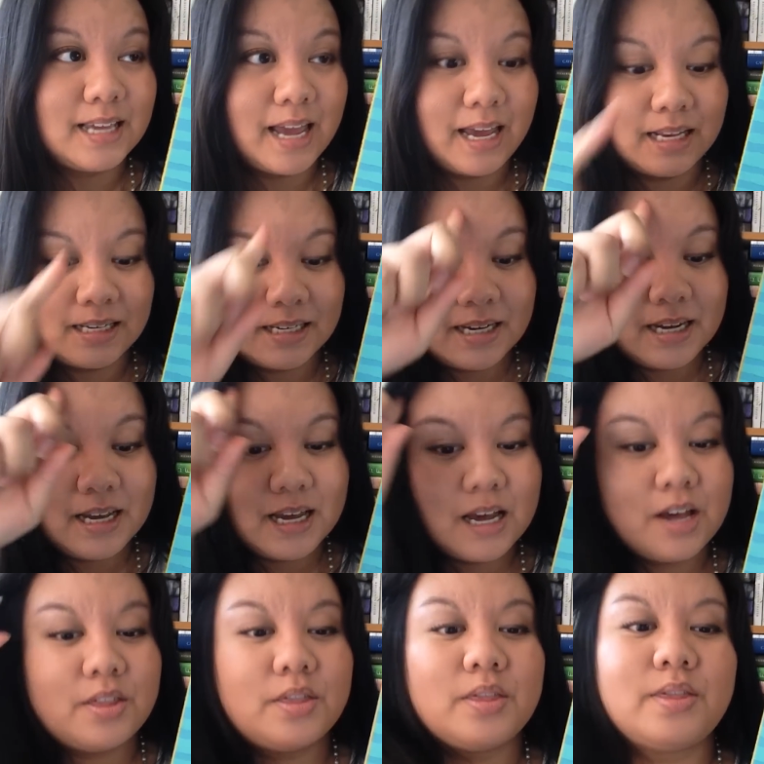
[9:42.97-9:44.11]

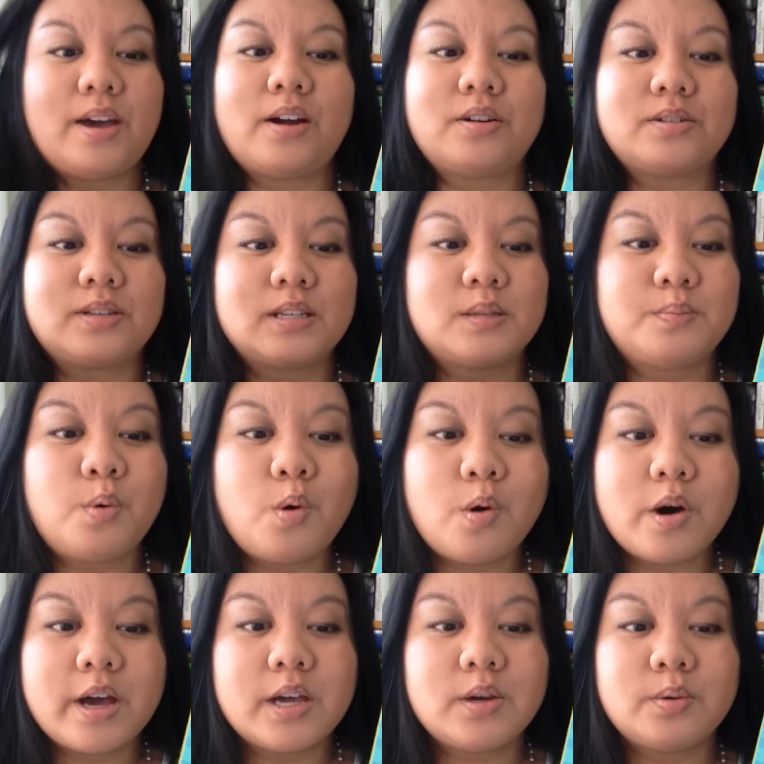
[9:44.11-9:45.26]
And there's this
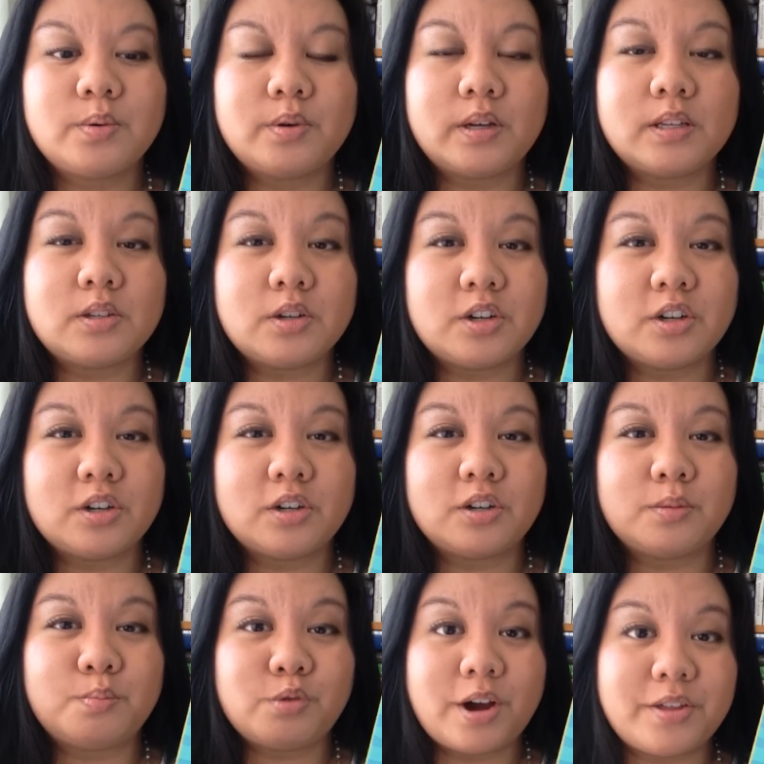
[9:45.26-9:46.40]
boy who is her
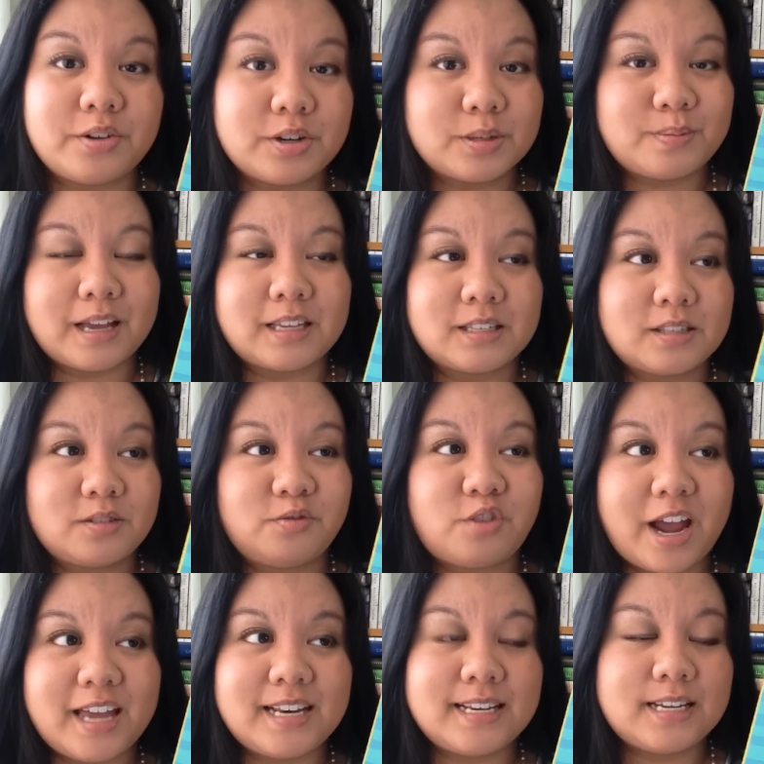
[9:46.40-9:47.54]
brother's best
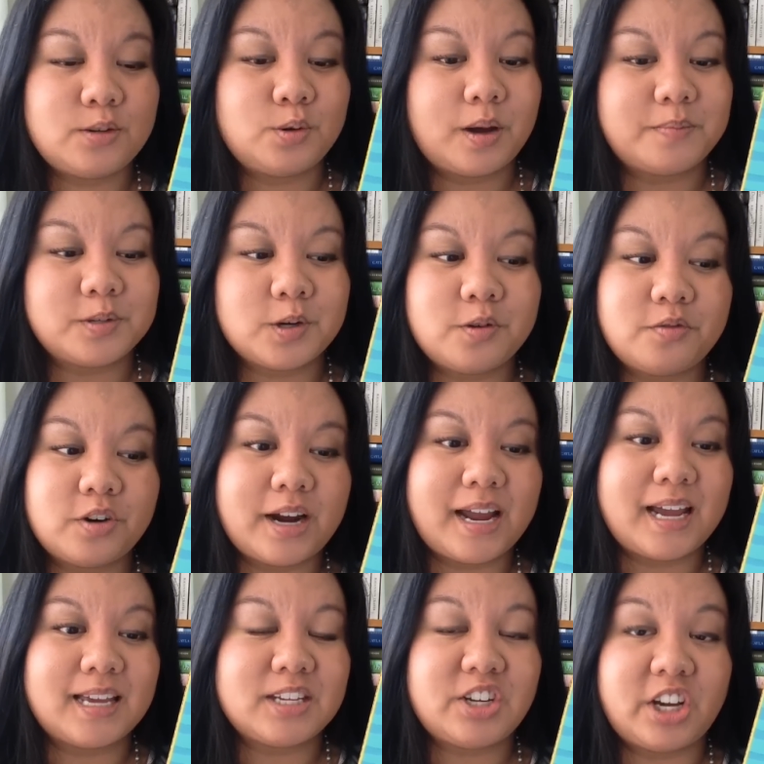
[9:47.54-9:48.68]
friend who comes over
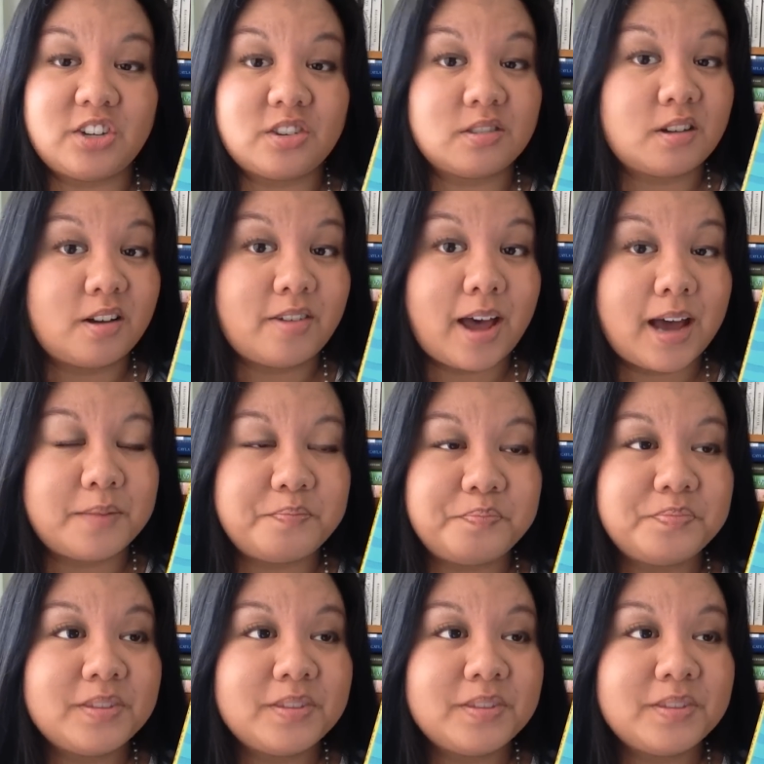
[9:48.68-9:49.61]
and changes all that.